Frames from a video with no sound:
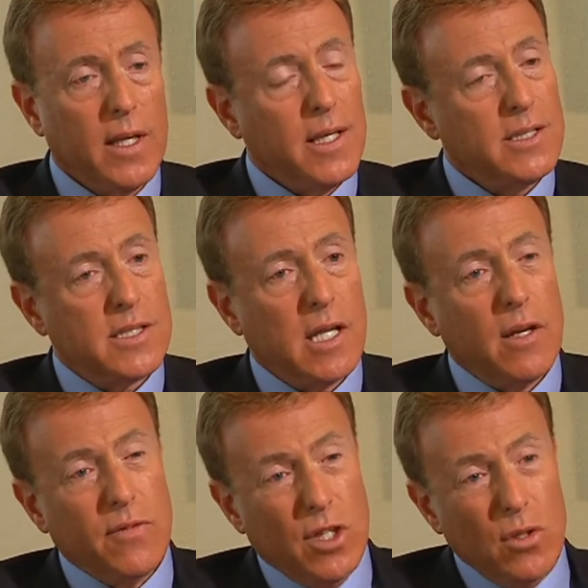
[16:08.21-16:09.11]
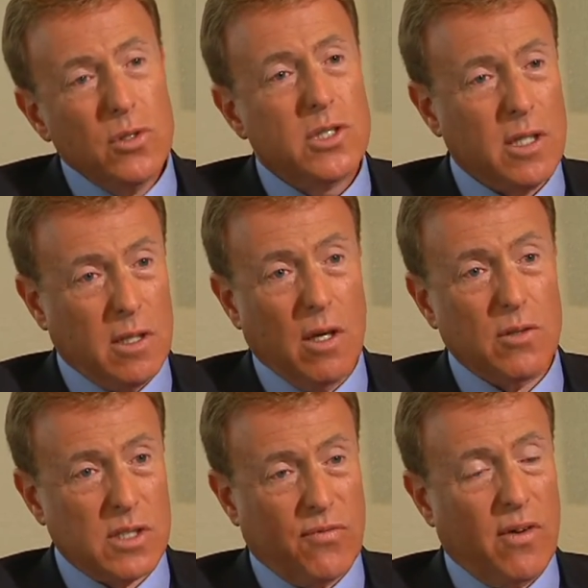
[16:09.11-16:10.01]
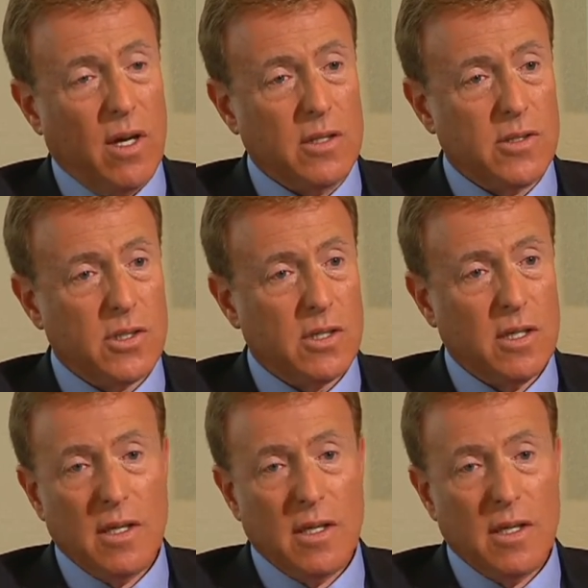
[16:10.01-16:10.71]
instead of using those funds.